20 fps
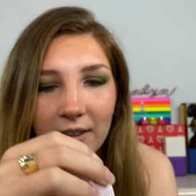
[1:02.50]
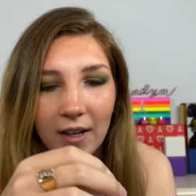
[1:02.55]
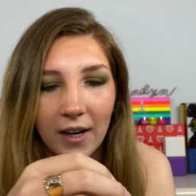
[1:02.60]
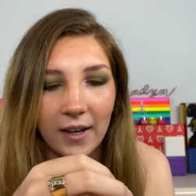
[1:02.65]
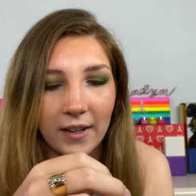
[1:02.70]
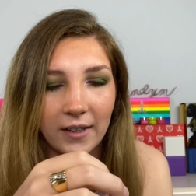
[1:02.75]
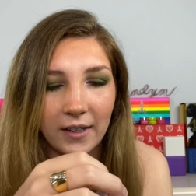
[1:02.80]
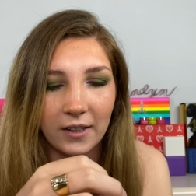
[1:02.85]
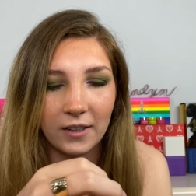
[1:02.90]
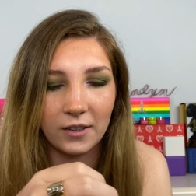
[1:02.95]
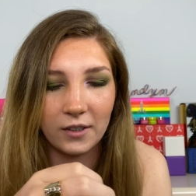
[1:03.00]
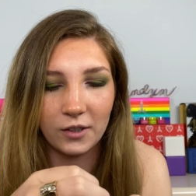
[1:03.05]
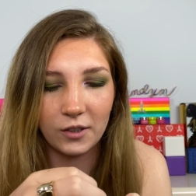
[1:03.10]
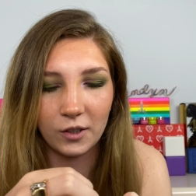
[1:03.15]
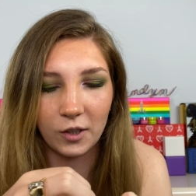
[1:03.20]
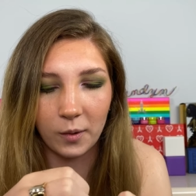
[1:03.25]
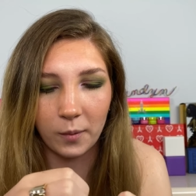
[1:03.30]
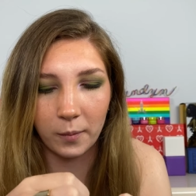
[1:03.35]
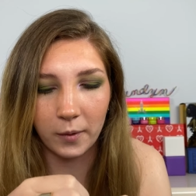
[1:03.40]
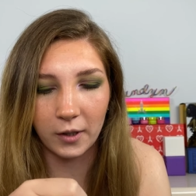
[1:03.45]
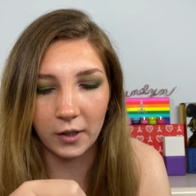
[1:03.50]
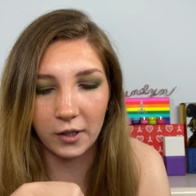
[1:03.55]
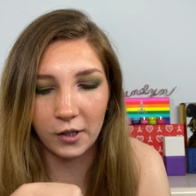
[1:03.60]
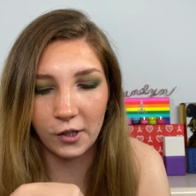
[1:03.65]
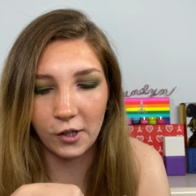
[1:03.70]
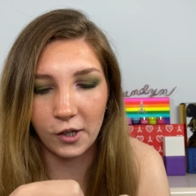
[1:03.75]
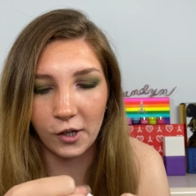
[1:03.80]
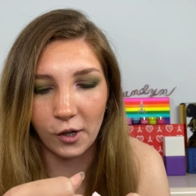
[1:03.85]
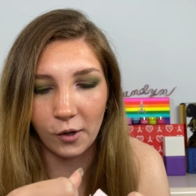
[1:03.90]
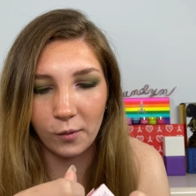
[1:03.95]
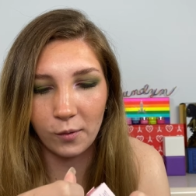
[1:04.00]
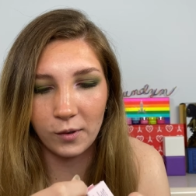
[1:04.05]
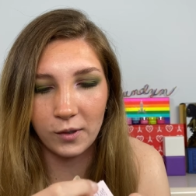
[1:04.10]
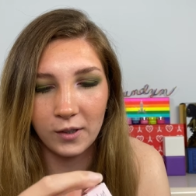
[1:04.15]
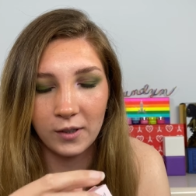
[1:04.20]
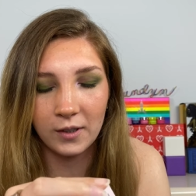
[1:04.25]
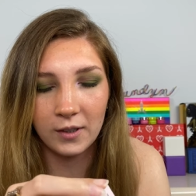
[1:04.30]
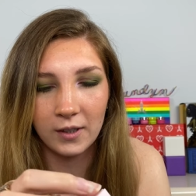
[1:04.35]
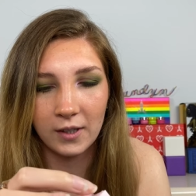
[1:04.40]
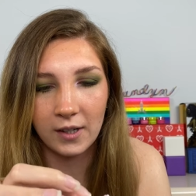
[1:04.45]
I think it's super cute.
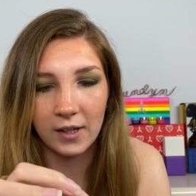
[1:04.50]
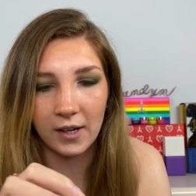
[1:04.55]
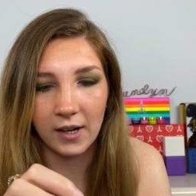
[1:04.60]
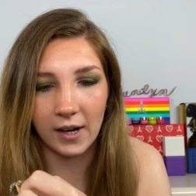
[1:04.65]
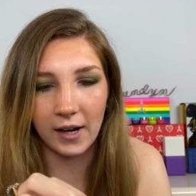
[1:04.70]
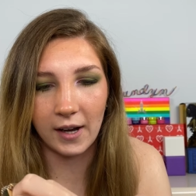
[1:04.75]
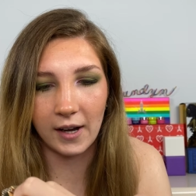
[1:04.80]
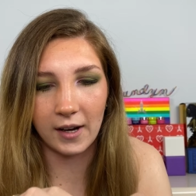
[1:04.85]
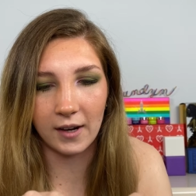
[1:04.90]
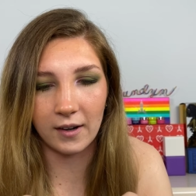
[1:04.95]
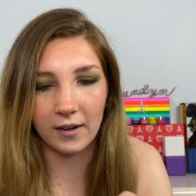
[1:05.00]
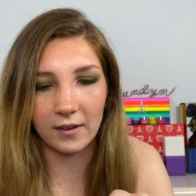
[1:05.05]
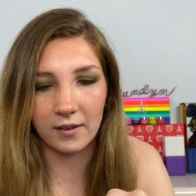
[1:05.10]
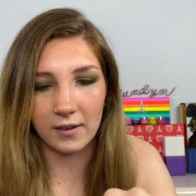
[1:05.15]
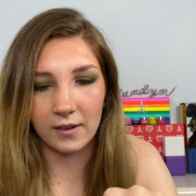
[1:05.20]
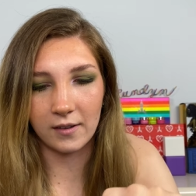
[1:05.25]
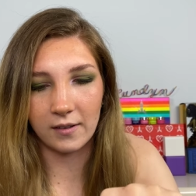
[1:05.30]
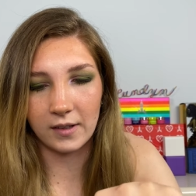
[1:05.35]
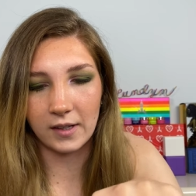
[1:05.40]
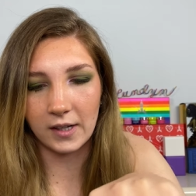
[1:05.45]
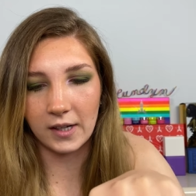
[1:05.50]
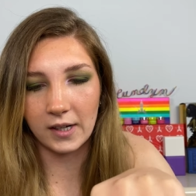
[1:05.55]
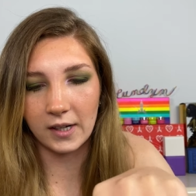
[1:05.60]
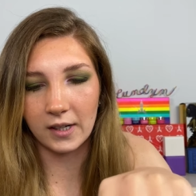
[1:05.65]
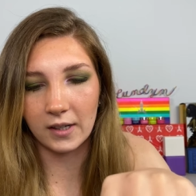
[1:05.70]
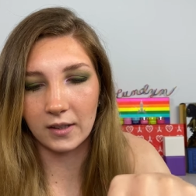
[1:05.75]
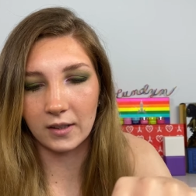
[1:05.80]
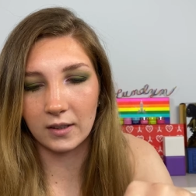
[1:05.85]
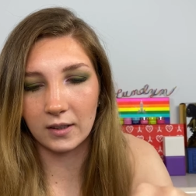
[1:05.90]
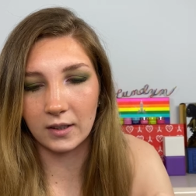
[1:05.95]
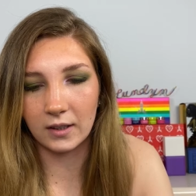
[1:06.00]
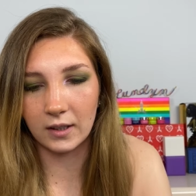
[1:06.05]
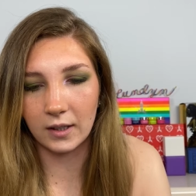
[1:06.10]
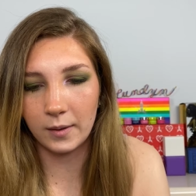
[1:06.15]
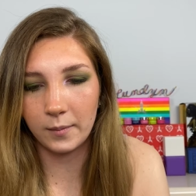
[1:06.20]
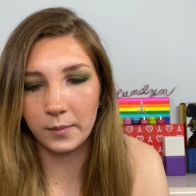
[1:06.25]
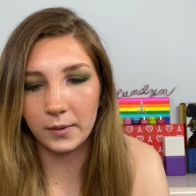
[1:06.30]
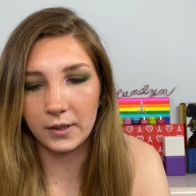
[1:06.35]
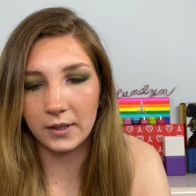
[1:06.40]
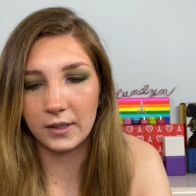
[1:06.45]
And the
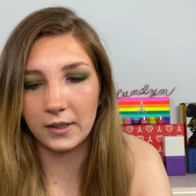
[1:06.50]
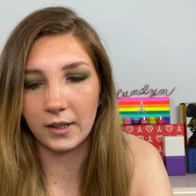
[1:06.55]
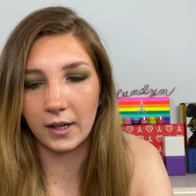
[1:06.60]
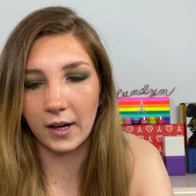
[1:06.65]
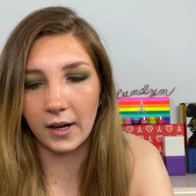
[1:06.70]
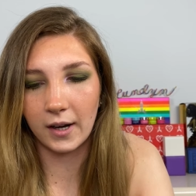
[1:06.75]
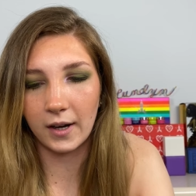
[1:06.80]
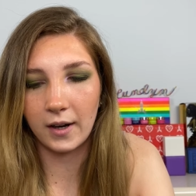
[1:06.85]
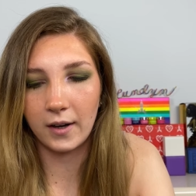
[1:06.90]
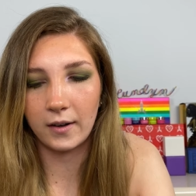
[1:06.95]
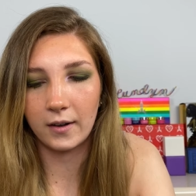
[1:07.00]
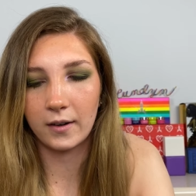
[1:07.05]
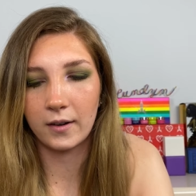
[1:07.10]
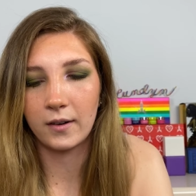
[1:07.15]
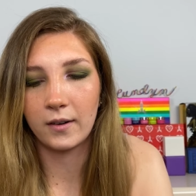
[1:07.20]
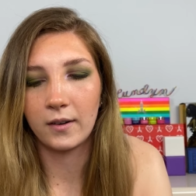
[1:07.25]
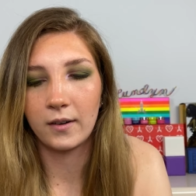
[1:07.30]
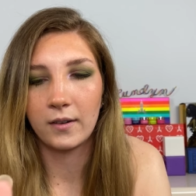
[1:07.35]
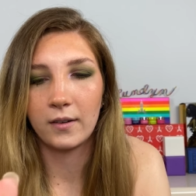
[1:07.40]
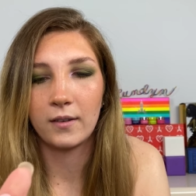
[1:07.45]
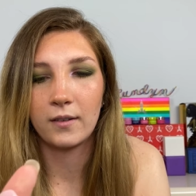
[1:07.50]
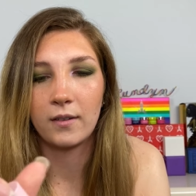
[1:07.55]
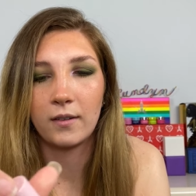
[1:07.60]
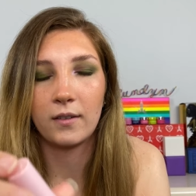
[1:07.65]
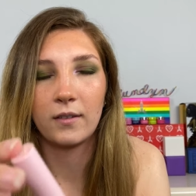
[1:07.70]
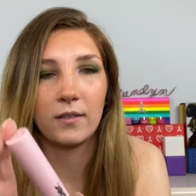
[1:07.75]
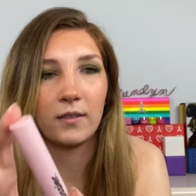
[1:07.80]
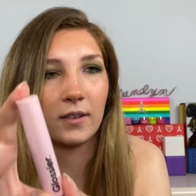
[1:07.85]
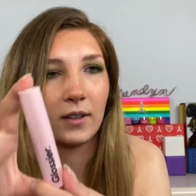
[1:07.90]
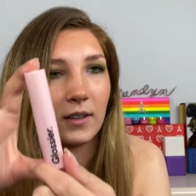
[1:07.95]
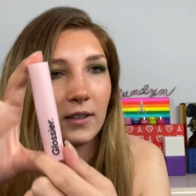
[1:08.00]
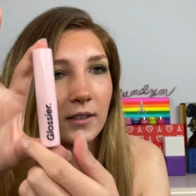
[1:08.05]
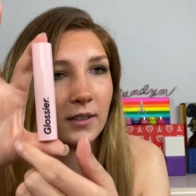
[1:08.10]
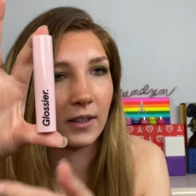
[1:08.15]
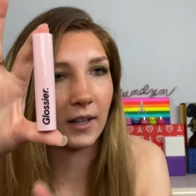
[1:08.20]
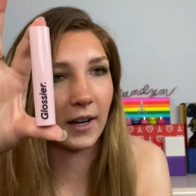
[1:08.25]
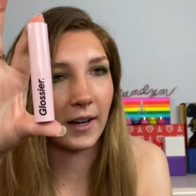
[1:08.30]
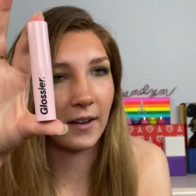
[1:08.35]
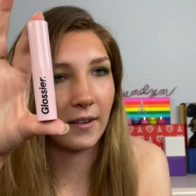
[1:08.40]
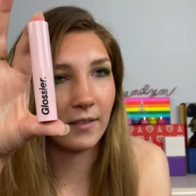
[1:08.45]
lipstick looks
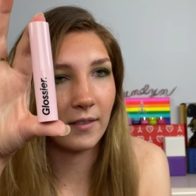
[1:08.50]
like